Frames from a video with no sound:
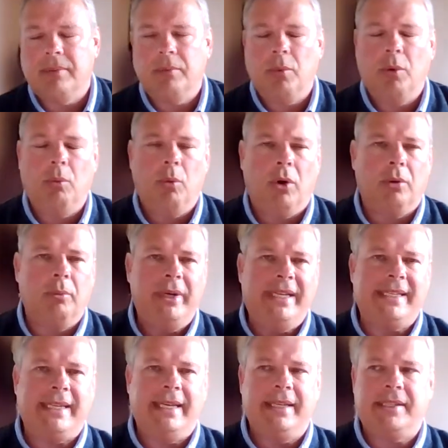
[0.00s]
what we
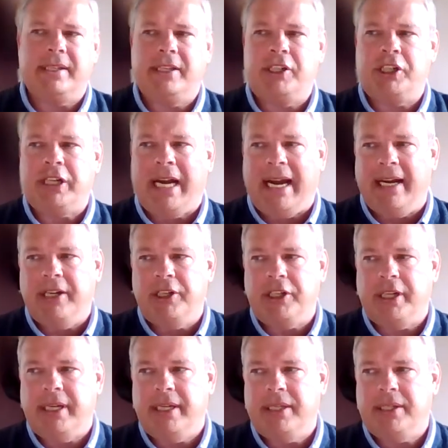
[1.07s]
see as the
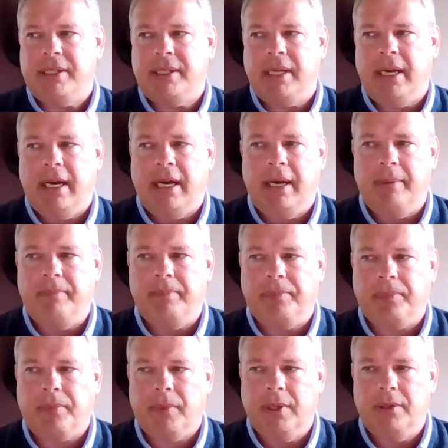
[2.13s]
challenges
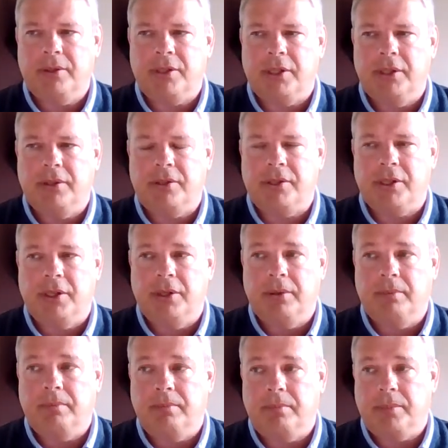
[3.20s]

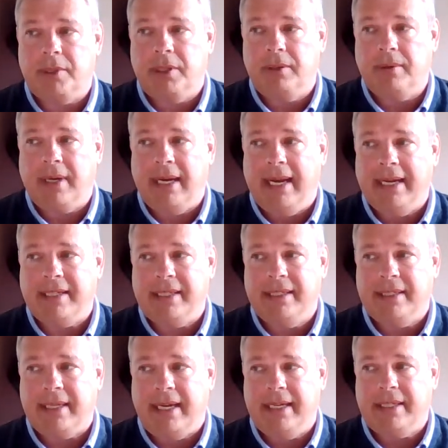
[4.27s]
to
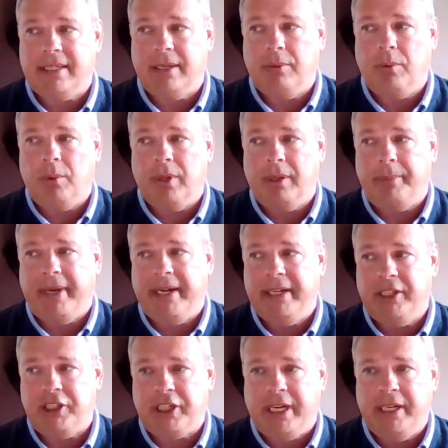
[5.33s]
collecting data. Will there be
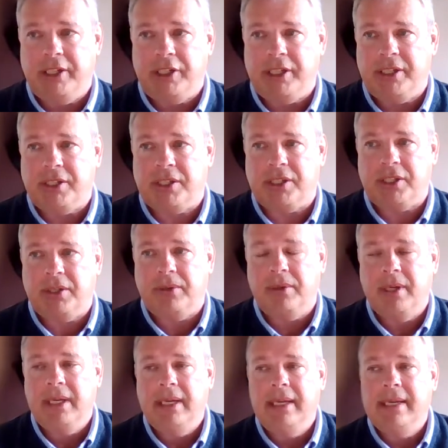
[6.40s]
any changes to
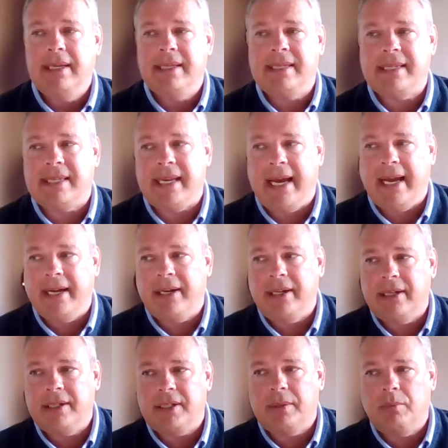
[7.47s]

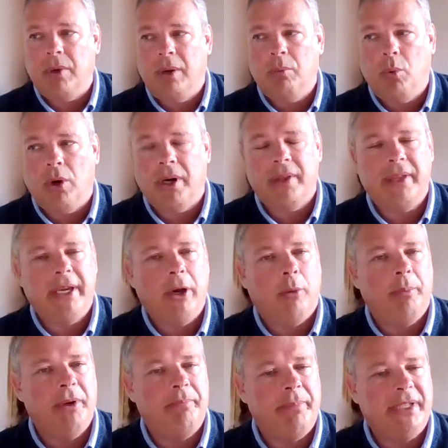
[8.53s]
standards, and what are the
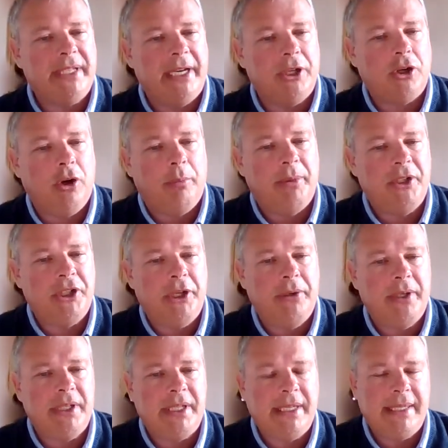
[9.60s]
potential
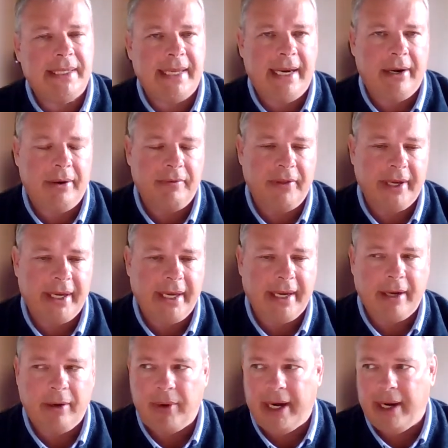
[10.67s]
opportunities there? And I'm
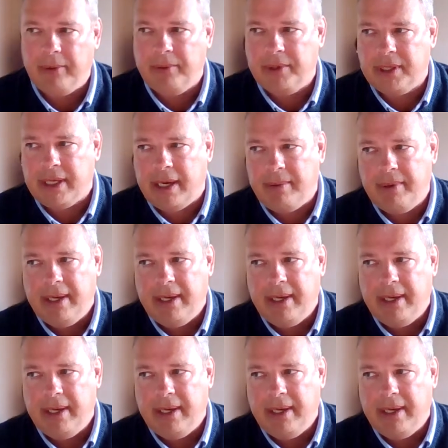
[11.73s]
thinking around